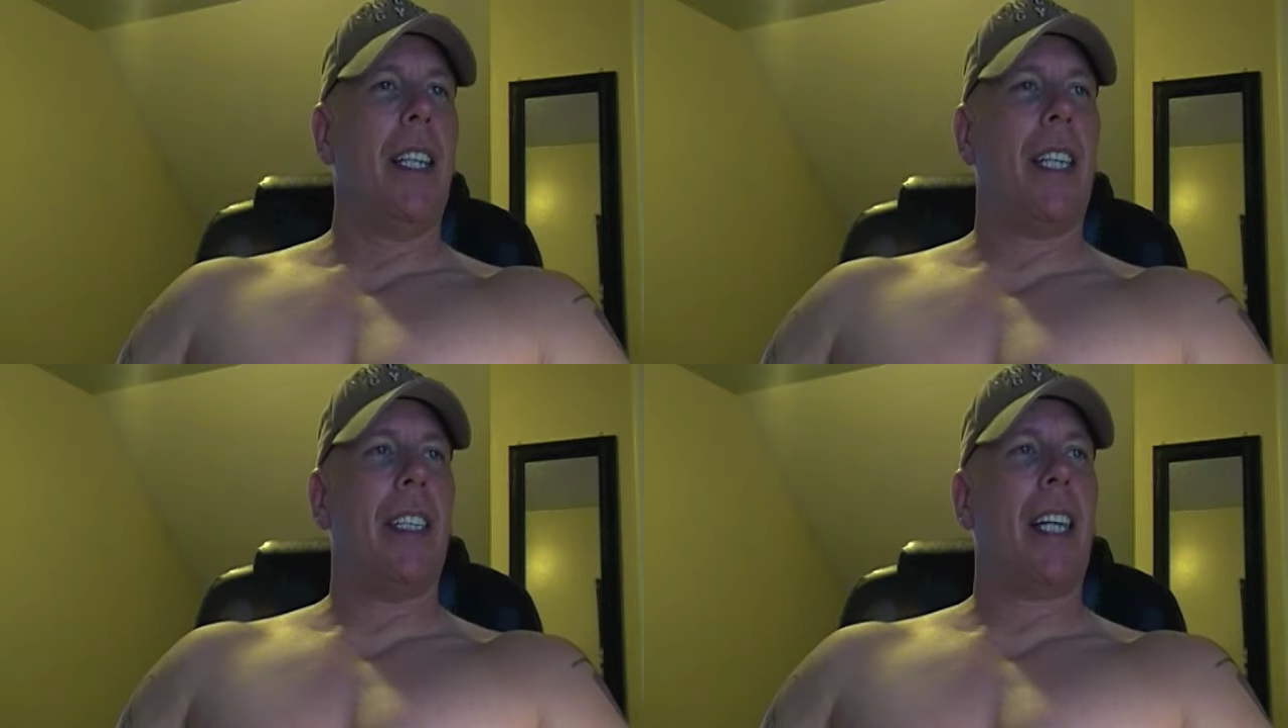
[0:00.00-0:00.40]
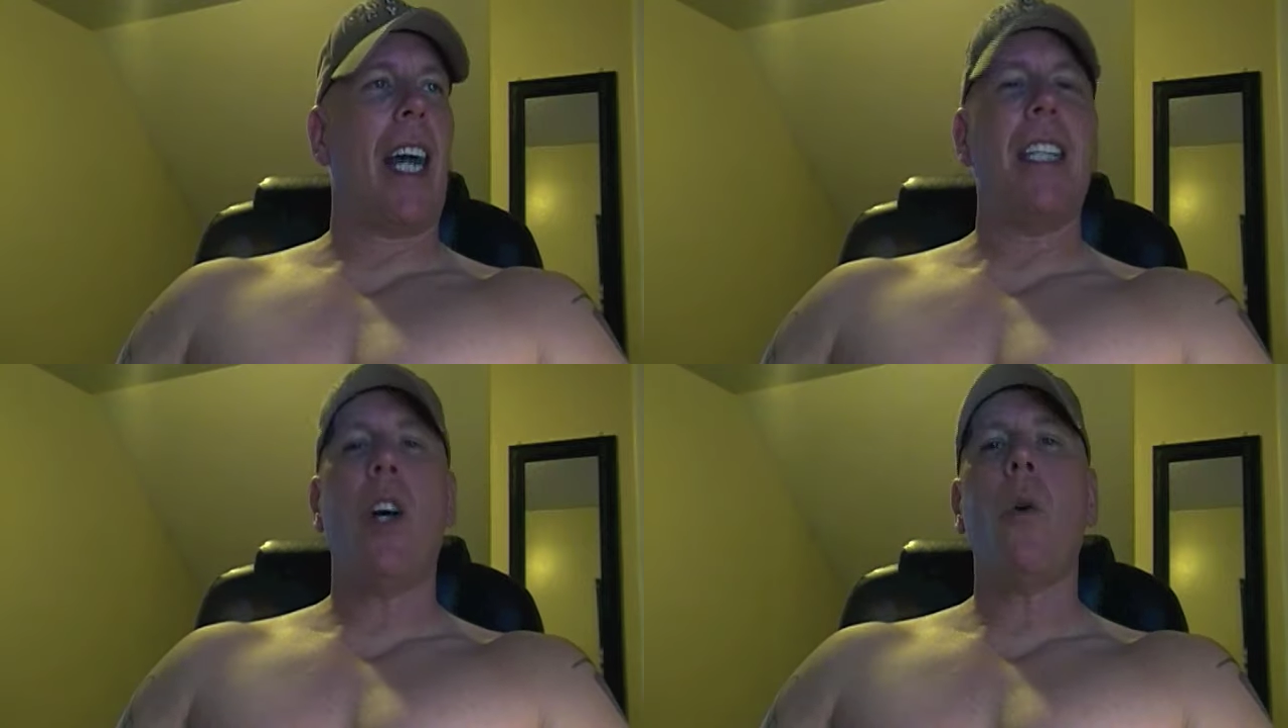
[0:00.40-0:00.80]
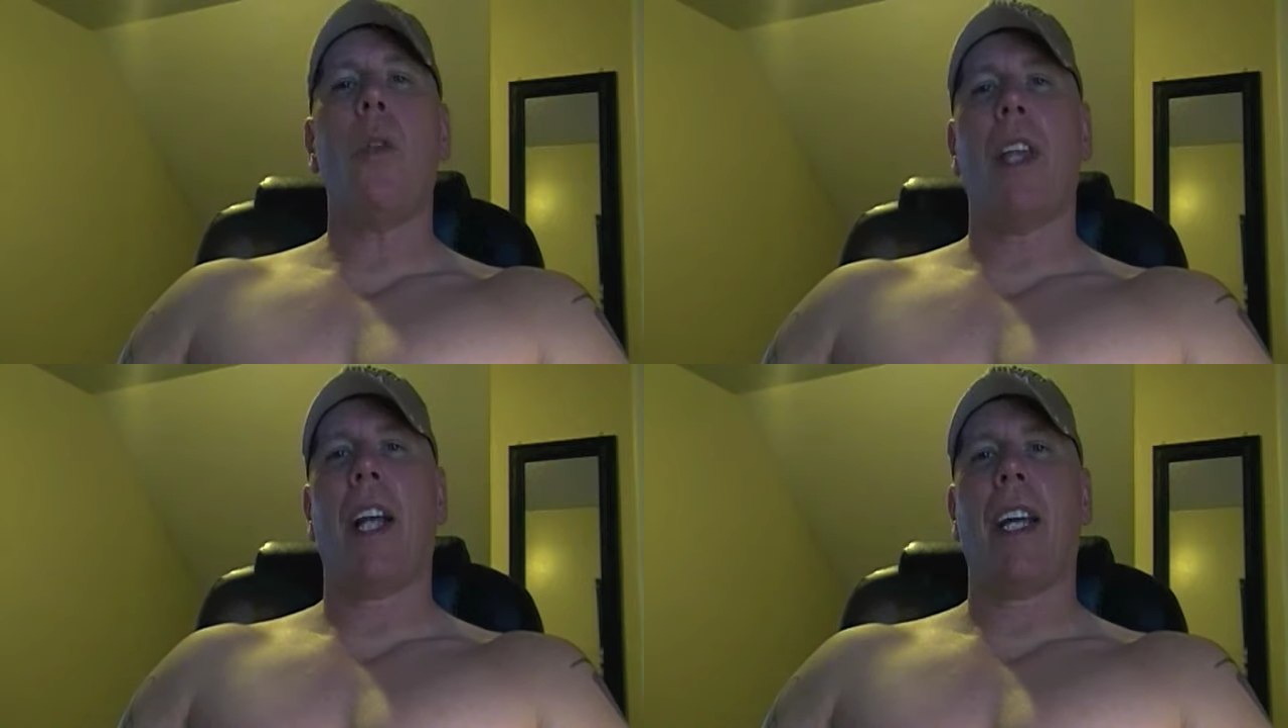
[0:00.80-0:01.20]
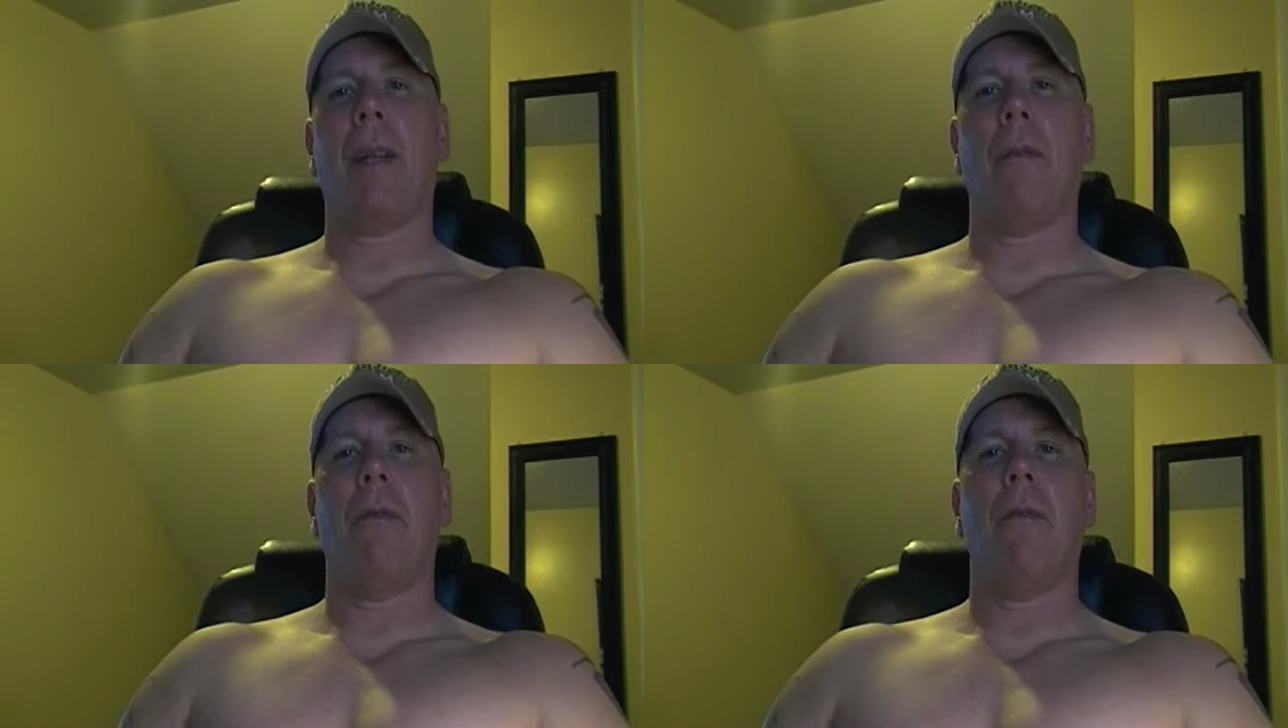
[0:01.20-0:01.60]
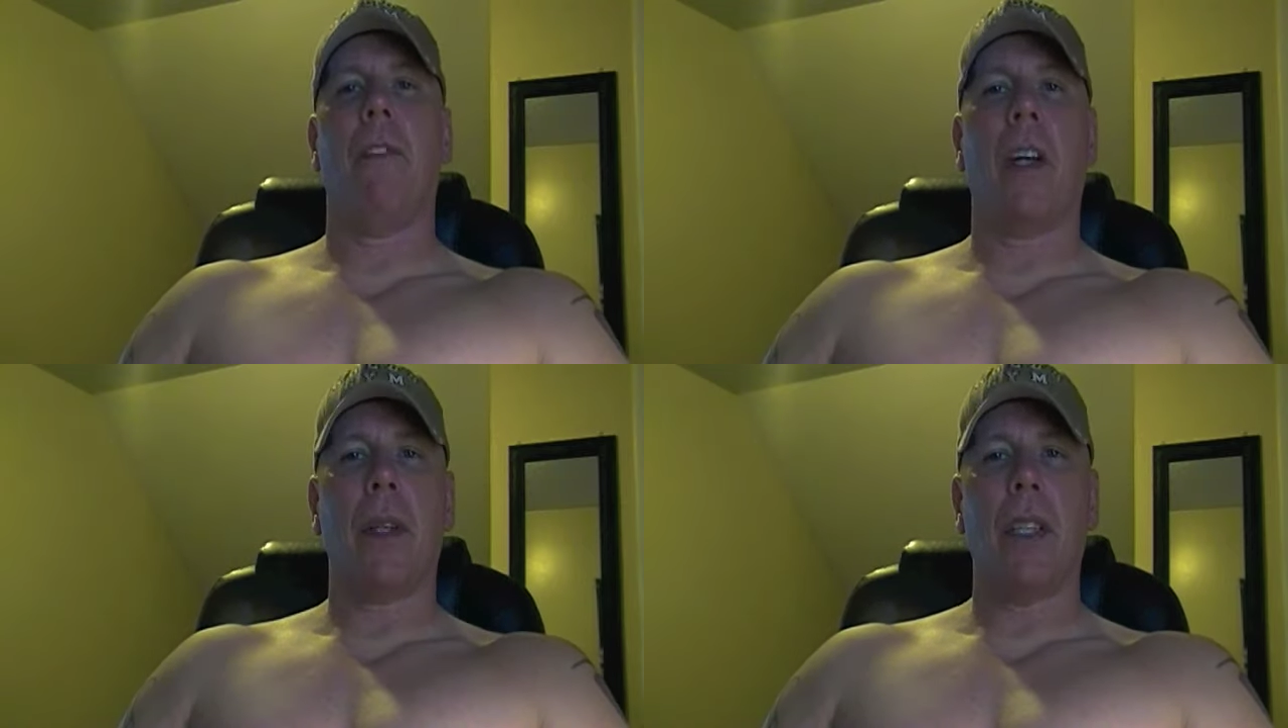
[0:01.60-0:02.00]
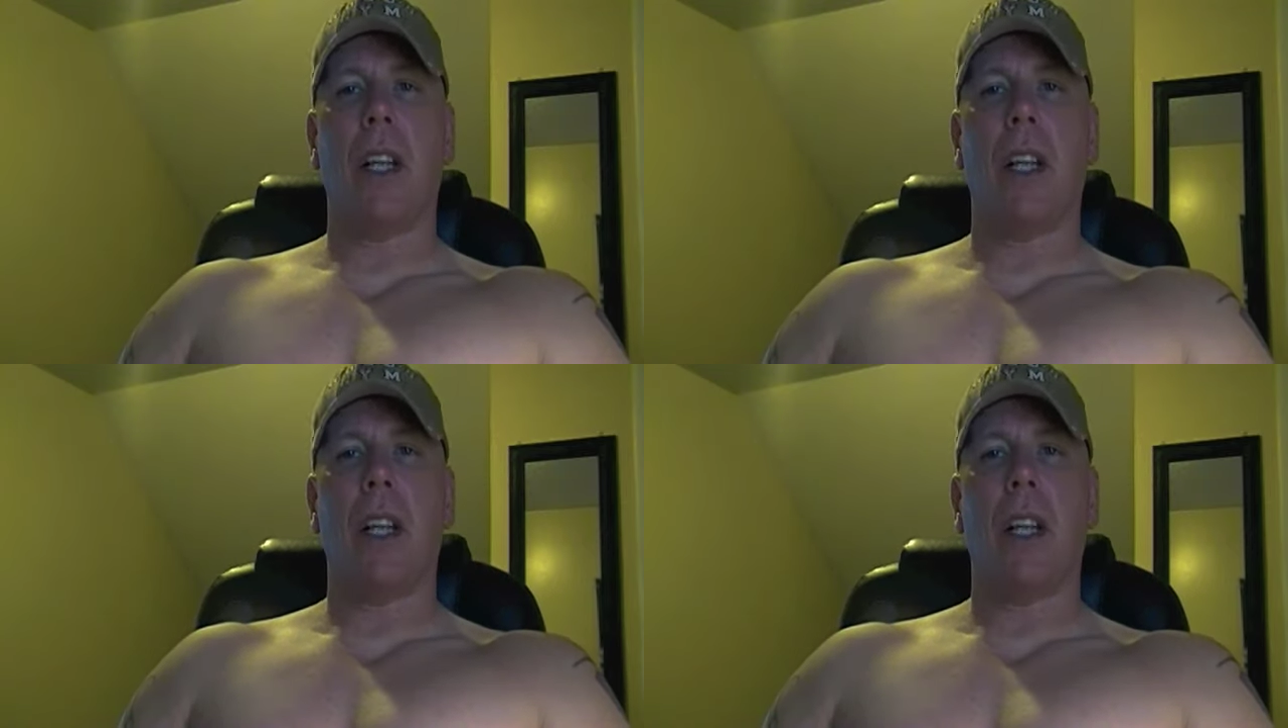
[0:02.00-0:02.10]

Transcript: And I know that I am very